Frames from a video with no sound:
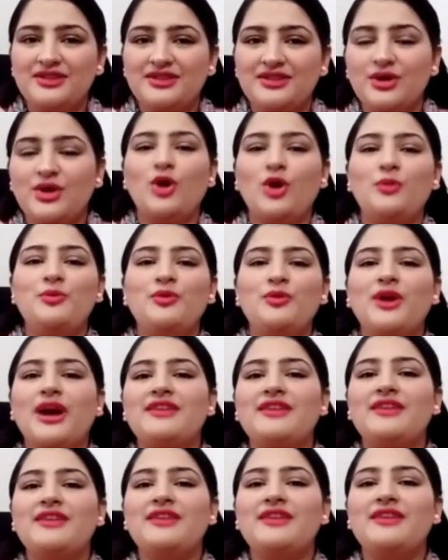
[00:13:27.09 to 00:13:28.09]
Hope you guys
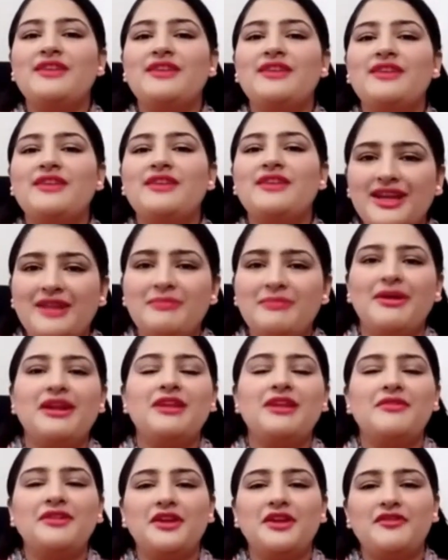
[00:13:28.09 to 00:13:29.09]
enjoyed and
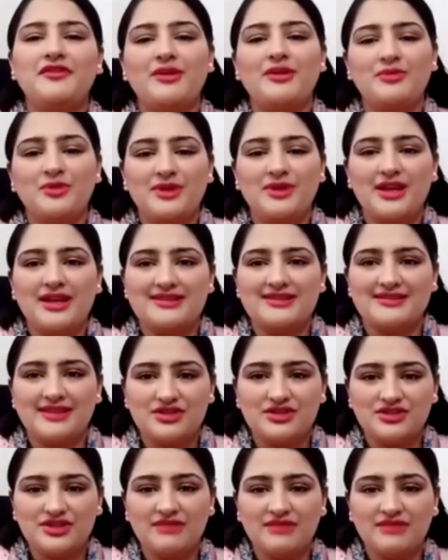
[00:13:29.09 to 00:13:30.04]
benefited from today's session.